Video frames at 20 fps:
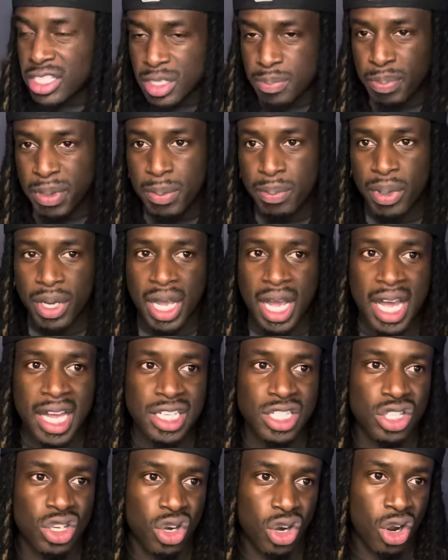people
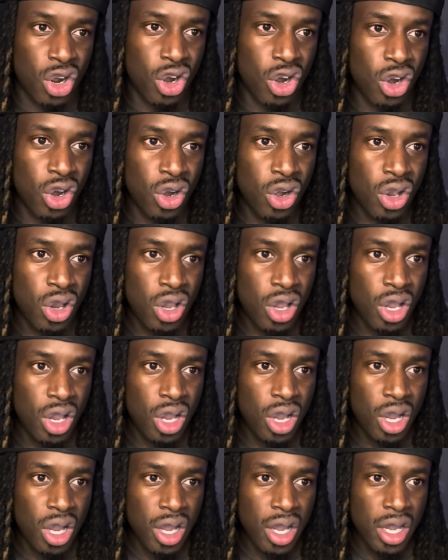concert hall,
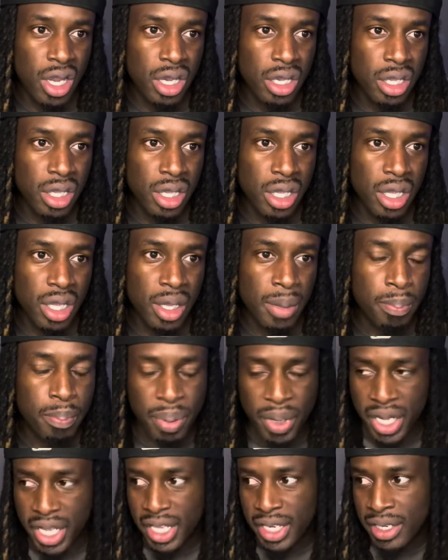
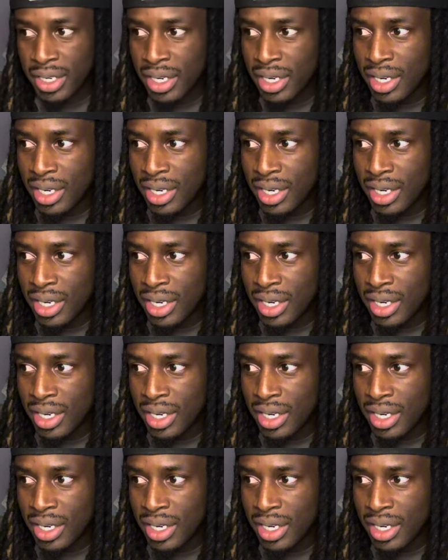but